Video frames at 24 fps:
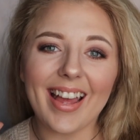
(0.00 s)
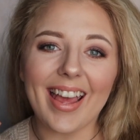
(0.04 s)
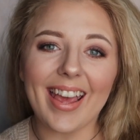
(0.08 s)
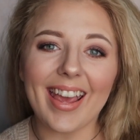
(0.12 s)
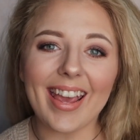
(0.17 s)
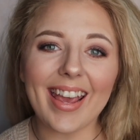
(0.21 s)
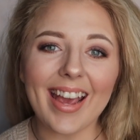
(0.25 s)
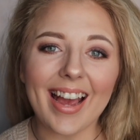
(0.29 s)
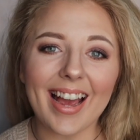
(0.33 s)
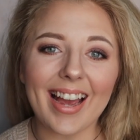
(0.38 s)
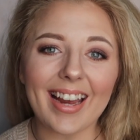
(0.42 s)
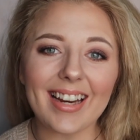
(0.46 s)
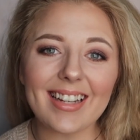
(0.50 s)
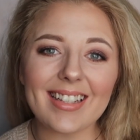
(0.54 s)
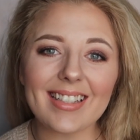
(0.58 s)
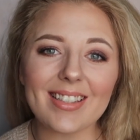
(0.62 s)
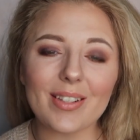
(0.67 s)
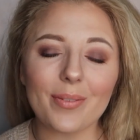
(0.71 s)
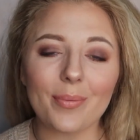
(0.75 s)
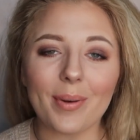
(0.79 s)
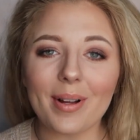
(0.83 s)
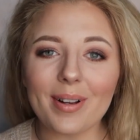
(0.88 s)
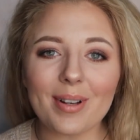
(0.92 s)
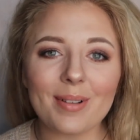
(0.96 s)
Hey guys,
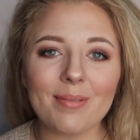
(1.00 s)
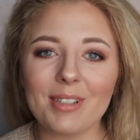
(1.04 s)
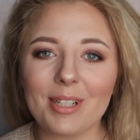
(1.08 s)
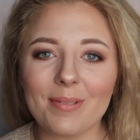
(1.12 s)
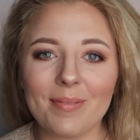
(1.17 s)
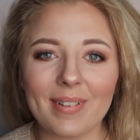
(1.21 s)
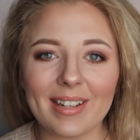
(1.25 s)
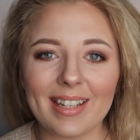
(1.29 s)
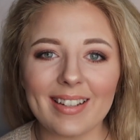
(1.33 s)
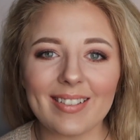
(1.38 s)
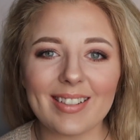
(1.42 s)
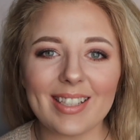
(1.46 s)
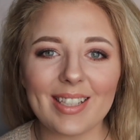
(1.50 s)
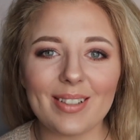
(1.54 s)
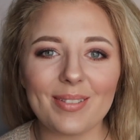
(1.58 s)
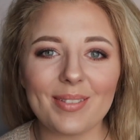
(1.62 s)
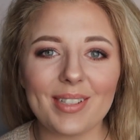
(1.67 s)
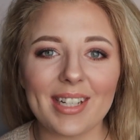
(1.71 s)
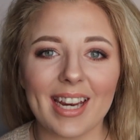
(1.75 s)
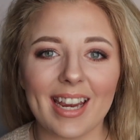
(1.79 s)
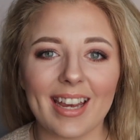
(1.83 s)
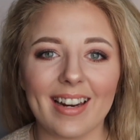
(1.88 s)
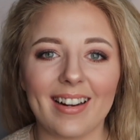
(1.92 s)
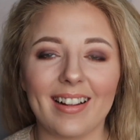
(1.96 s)
welcome to my
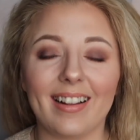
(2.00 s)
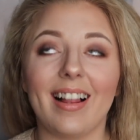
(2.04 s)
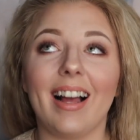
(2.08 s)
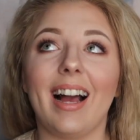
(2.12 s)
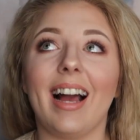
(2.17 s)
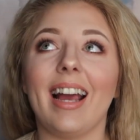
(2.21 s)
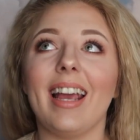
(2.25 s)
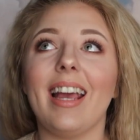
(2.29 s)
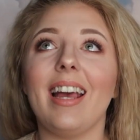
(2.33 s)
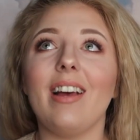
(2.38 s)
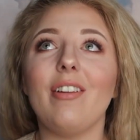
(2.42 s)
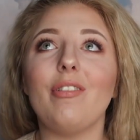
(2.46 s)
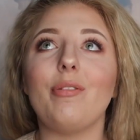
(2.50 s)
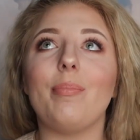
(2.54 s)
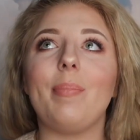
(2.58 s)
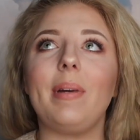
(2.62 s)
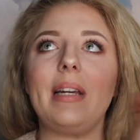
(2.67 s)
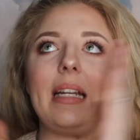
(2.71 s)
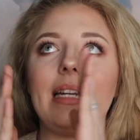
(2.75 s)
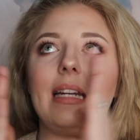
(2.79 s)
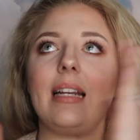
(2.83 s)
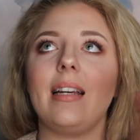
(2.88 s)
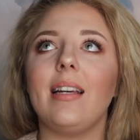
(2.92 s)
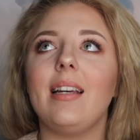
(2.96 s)
YouTube channel. I have
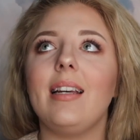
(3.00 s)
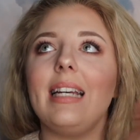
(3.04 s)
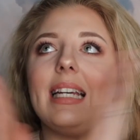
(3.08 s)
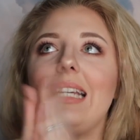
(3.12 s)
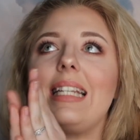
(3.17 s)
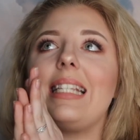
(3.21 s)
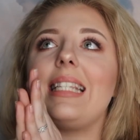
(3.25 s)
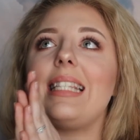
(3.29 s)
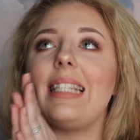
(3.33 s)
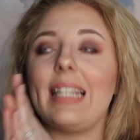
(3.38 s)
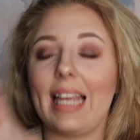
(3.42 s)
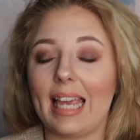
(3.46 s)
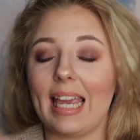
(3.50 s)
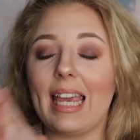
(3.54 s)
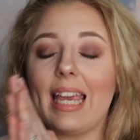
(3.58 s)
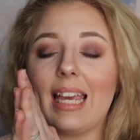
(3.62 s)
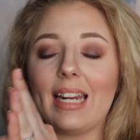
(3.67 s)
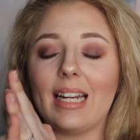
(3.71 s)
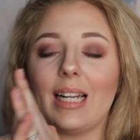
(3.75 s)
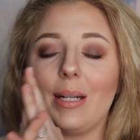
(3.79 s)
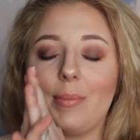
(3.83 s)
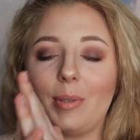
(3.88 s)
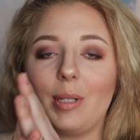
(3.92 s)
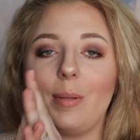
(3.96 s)
been
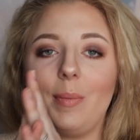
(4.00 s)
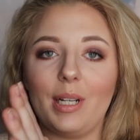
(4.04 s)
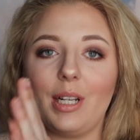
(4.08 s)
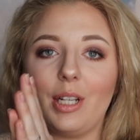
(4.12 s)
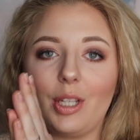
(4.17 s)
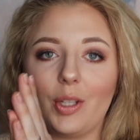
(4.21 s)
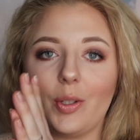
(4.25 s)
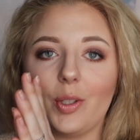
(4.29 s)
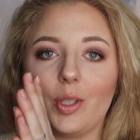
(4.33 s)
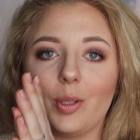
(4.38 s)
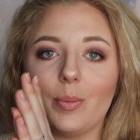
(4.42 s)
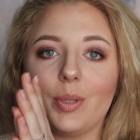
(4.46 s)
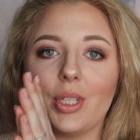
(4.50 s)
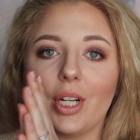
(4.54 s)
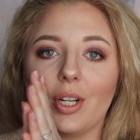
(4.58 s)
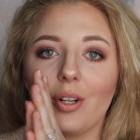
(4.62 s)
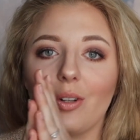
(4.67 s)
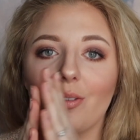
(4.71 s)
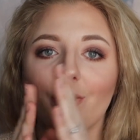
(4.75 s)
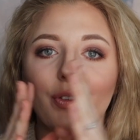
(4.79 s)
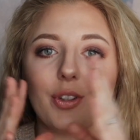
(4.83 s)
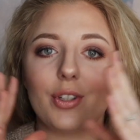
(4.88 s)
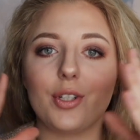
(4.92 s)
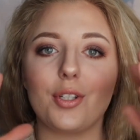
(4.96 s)
saying I'm gonna make a YouTube
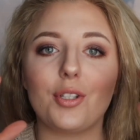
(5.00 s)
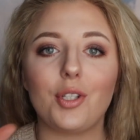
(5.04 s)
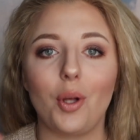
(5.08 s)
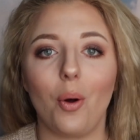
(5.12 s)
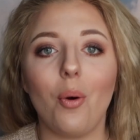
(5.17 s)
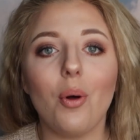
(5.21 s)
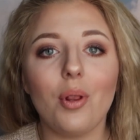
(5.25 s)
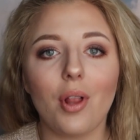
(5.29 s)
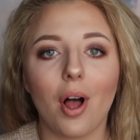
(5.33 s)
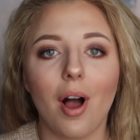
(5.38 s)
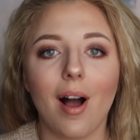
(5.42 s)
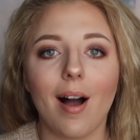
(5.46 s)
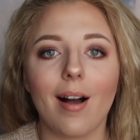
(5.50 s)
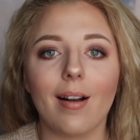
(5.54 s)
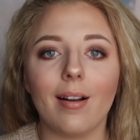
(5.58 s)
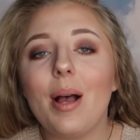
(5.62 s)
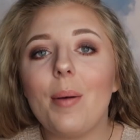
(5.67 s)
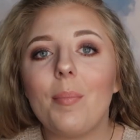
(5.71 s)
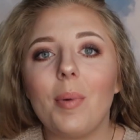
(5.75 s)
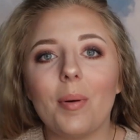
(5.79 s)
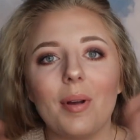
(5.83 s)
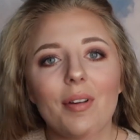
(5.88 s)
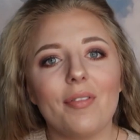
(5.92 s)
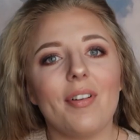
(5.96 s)
channel for so long,
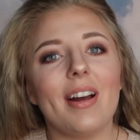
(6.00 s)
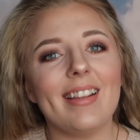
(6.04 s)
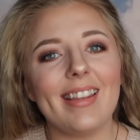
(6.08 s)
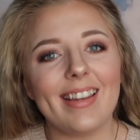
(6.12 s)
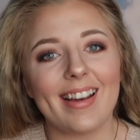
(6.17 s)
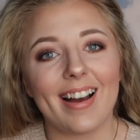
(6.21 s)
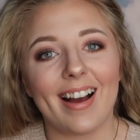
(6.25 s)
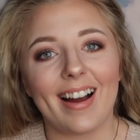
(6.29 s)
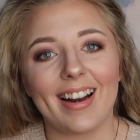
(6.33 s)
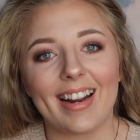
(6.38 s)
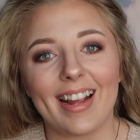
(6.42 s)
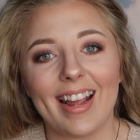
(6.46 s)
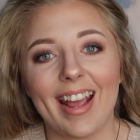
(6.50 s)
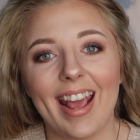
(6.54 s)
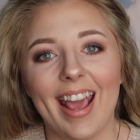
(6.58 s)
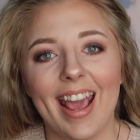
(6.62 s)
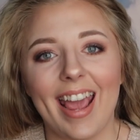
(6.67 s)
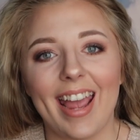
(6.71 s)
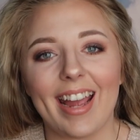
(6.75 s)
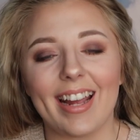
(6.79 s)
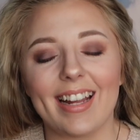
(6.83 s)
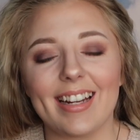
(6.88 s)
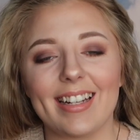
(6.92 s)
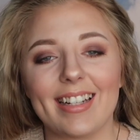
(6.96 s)
but we finally got it
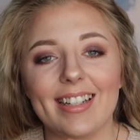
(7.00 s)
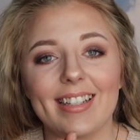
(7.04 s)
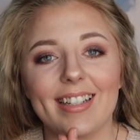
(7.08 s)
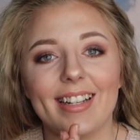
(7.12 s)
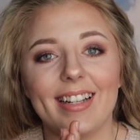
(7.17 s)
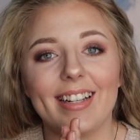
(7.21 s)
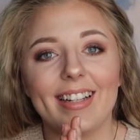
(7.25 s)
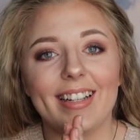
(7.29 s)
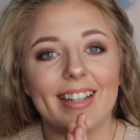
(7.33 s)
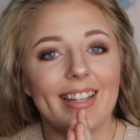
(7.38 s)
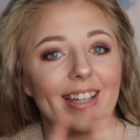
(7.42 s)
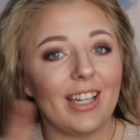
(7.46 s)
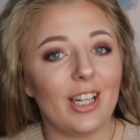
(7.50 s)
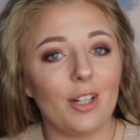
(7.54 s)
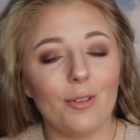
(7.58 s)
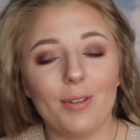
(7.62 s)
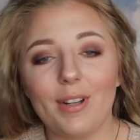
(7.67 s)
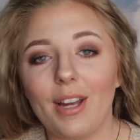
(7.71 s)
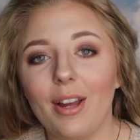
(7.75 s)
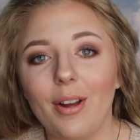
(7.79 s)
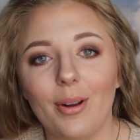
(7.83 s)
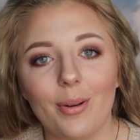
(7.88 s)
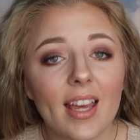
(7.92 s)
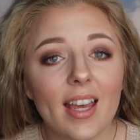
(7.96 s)
and here
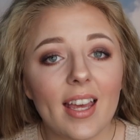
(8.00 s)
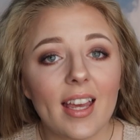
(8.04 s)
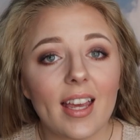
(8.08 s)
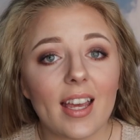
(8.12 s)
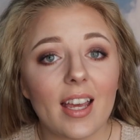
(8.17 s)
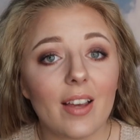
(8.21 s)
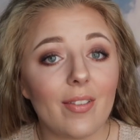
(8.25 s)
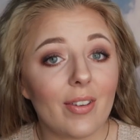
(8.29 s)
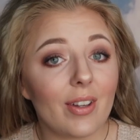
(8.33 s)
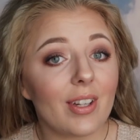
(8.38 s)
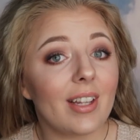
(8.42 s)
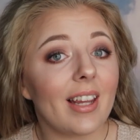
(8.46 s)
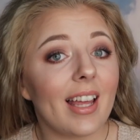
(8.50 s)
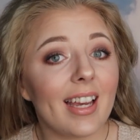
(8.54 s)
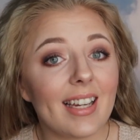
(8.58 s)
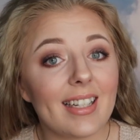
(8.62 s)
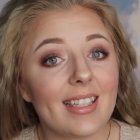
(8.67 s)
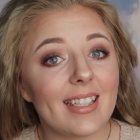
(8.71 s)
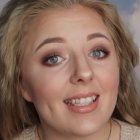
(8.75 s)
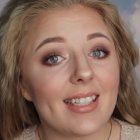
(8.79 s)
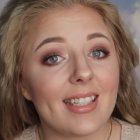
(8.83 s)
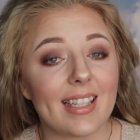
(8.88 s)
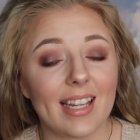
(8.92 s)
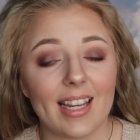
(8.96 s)
we go. If you'd
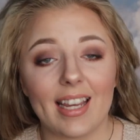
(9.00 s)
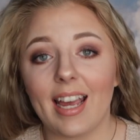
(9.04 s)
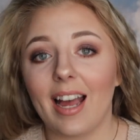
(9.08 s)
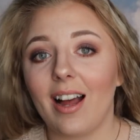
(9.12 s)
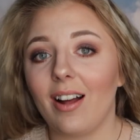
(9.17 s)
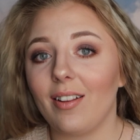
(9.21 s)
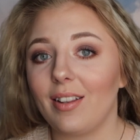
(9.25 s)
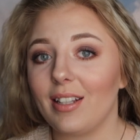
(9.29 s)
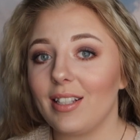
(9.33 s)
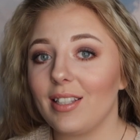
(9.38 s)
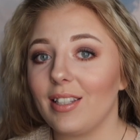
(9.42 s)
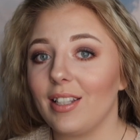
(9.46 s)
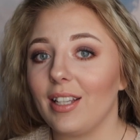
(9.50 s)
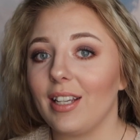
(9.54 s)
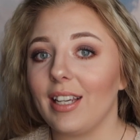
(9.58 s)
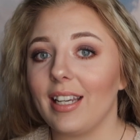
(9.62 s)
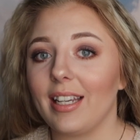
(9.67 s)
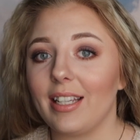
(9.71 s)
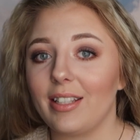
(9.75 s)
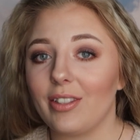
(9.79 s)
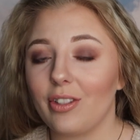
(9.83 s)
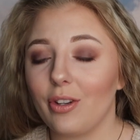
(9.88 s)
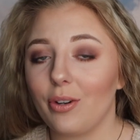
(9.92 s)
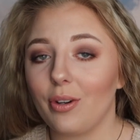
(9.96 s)
like to see how this
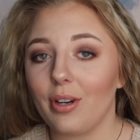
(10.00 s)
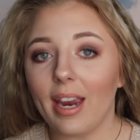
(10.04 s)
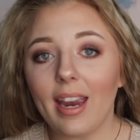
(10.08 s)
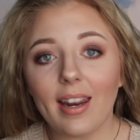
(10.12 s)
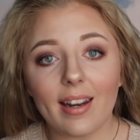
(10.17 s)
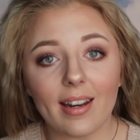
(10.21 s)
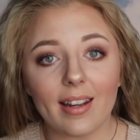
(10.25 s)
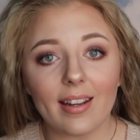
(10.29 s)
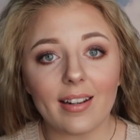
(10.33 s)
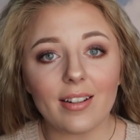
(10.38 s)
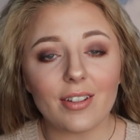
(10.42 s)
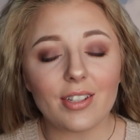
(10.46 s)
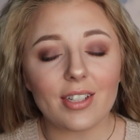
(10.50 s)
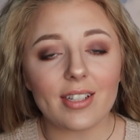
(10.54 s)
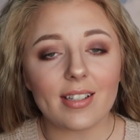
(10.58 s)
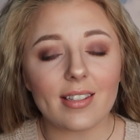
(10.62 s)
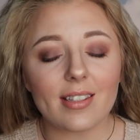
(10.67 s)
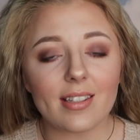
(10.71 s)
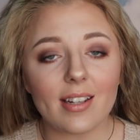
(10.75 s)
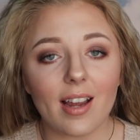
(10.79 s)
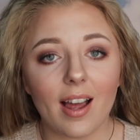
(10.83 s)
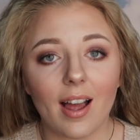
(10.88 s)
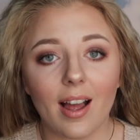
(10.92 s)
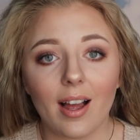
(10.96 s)
look is created,
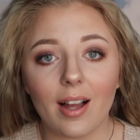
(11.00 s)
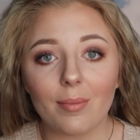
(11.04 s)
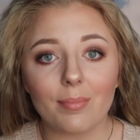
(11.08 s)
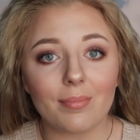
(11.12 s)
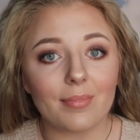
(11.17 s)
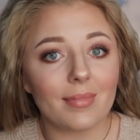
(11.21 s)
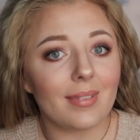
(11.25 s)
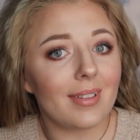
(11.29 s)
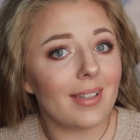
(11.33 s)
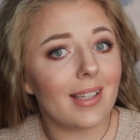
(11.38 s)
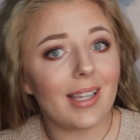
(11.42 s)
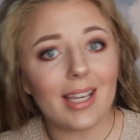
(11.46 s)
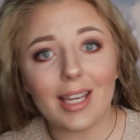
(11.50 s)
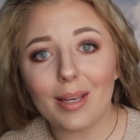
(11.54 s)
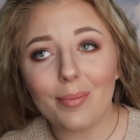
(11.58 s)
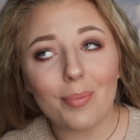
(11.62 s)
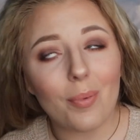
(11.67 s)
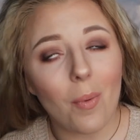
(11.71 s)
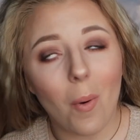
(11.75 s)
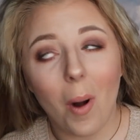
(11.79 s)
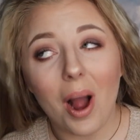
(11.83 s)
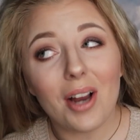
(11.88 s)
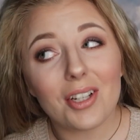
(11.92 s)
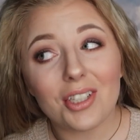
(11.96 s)
just
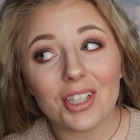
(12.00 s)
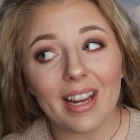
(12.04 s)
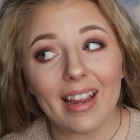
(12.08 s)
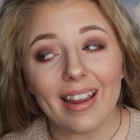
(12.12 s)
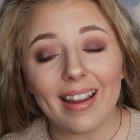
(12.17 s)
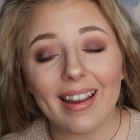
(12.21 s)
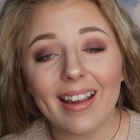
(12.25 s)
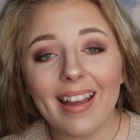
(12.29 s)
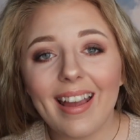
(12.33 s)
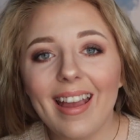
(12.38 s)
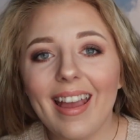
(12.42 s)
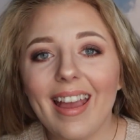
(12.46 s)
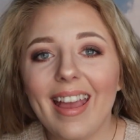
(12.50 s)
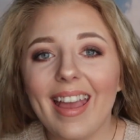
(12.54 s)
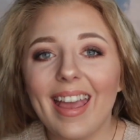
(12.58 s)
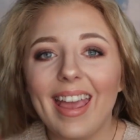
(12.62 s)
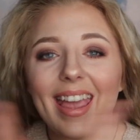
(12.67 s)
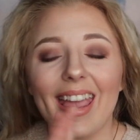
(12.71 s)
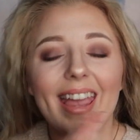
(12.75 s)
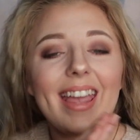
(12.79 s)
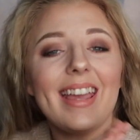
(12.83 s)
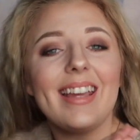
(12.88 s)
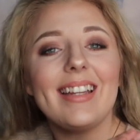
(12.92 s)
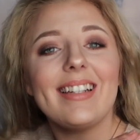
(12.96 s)
keep watching
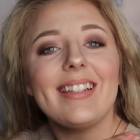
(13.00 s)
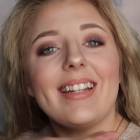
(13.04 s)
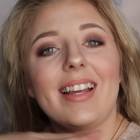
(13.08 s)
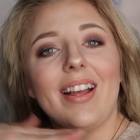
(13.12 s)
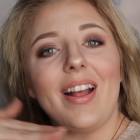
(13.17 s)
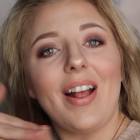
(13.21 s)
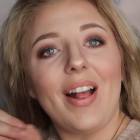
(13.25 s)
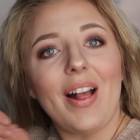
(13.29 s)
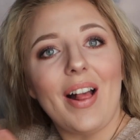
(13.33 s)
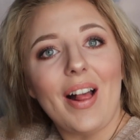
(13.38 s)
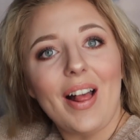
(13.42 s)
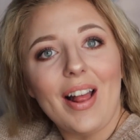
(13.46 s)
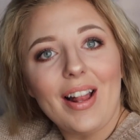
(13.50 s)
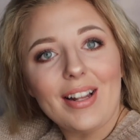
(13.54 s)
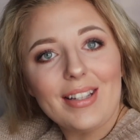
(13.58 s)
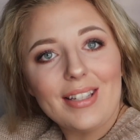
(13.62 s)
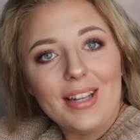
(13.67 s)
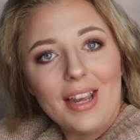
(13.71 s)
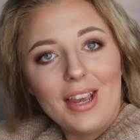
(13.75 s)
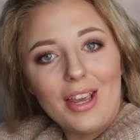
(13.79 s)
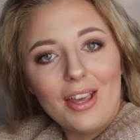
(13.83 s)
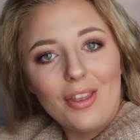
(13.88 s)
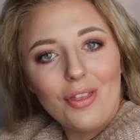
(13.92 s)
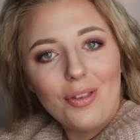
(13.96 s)
and I'll
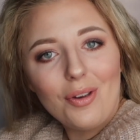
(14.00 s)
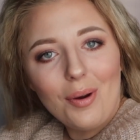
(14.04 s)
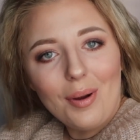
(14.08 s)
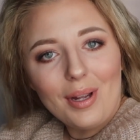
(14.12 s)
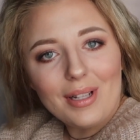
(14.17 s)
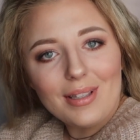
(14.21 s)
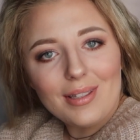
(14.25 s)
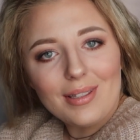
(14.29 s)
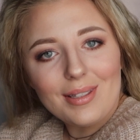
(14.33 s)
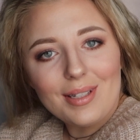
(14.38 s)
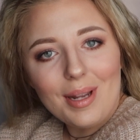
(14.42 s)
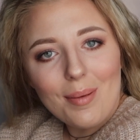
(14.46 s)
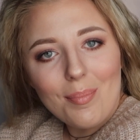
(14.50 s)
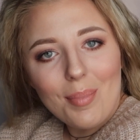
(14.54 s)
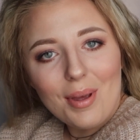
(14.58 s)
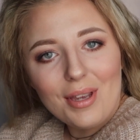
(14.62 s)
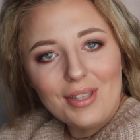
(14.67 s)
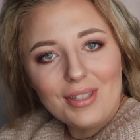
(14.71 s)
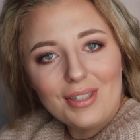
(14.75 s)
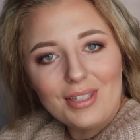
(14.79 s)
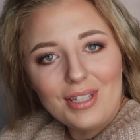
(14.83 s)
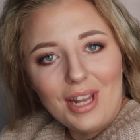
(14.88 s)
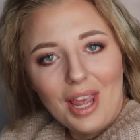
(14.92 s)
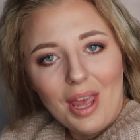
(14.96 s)
take you through it step
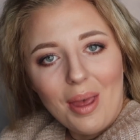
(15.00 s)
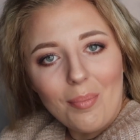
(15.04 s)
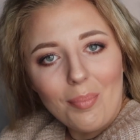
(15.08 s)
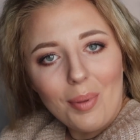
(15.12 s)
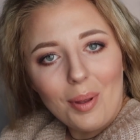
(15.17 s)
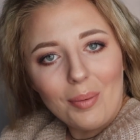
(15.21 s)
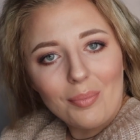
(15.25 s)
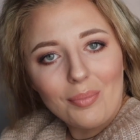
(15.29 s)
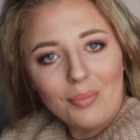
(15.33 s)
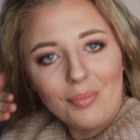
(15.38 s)
by step.